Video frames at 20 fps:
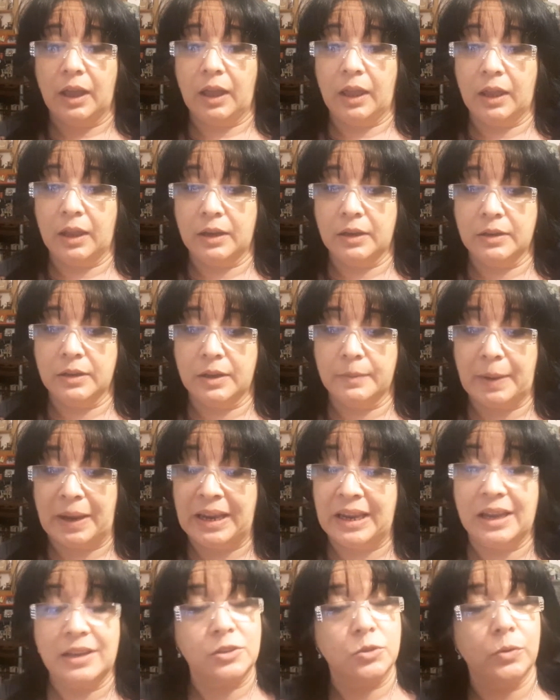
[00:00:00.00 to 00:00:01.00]
And I
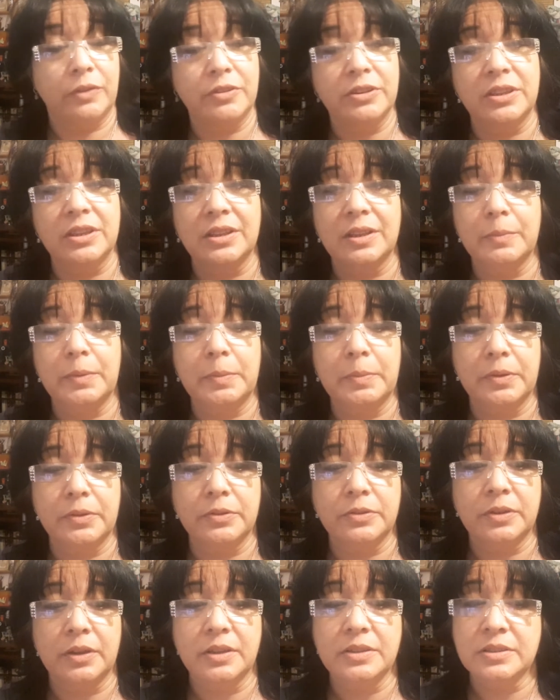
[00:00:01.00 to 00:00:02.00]
can't do everything that my
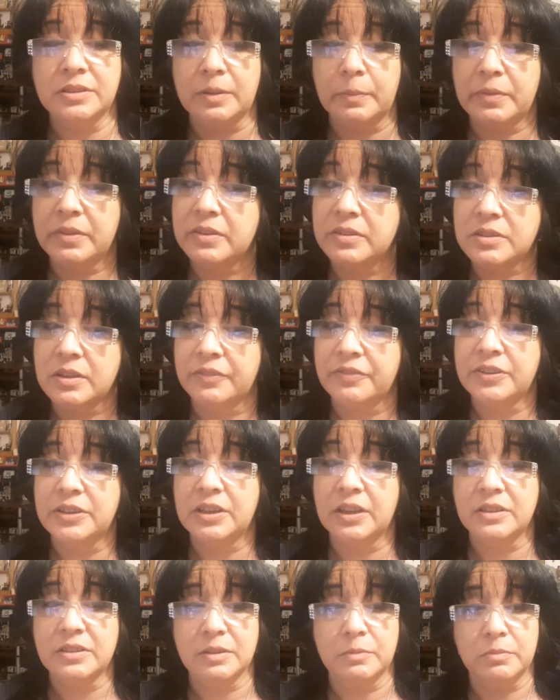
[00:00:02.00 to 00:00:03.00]
brother does. Some of the stuff he
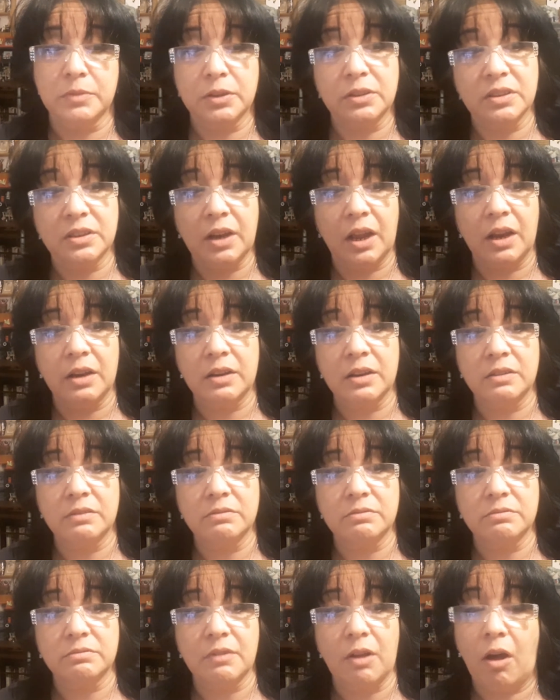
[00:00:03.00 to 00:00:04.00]
does, I'm really not
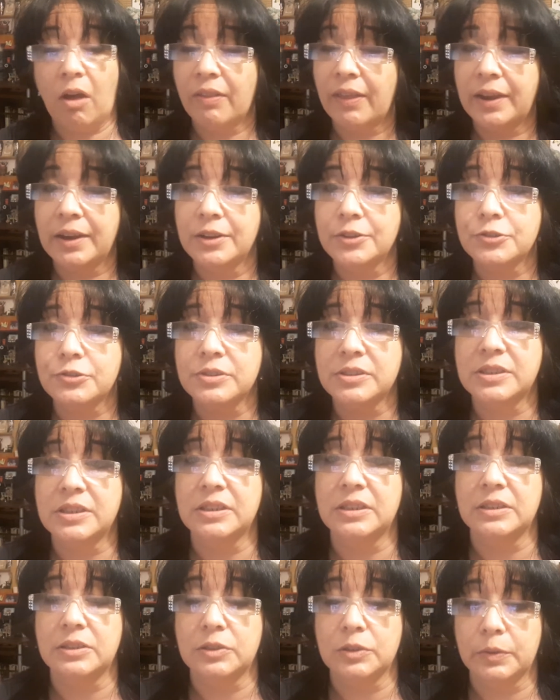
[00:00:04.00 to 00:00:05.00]
all that
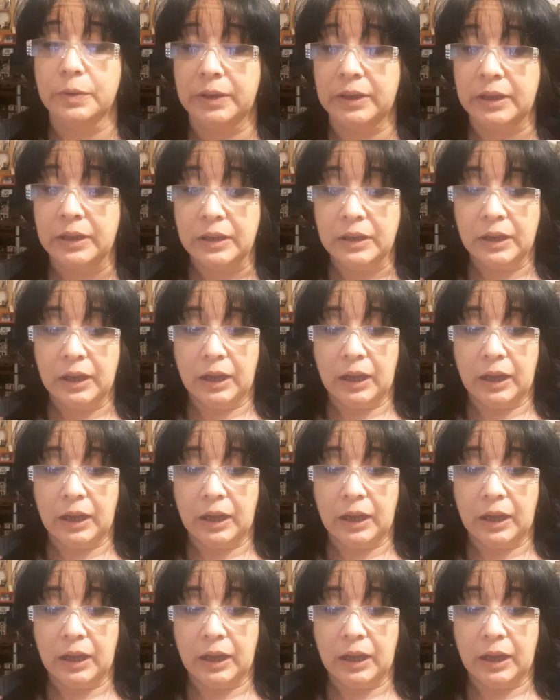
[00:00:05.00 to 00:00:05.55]
interested in doing.